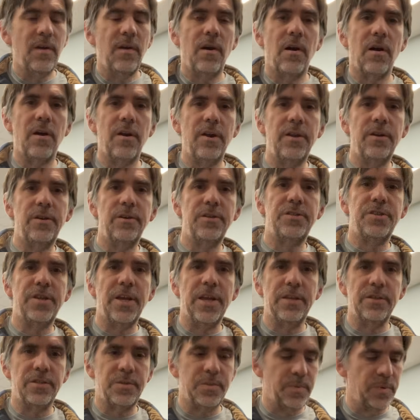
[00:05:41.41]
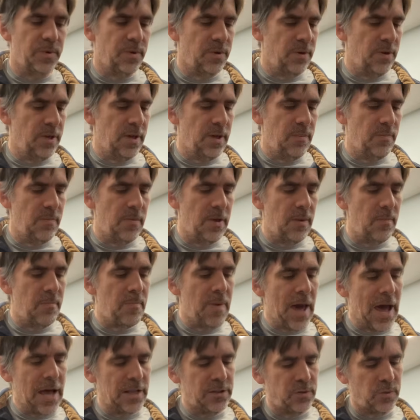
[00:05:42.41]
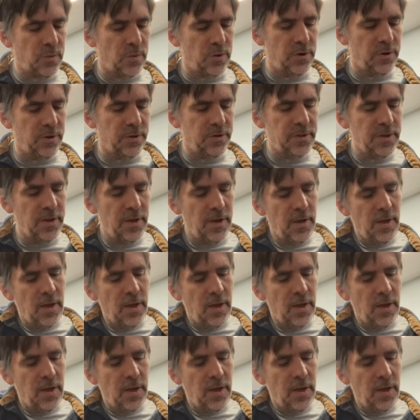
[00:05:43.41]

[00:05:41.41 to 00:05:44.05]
are interchangeable in Pat's world.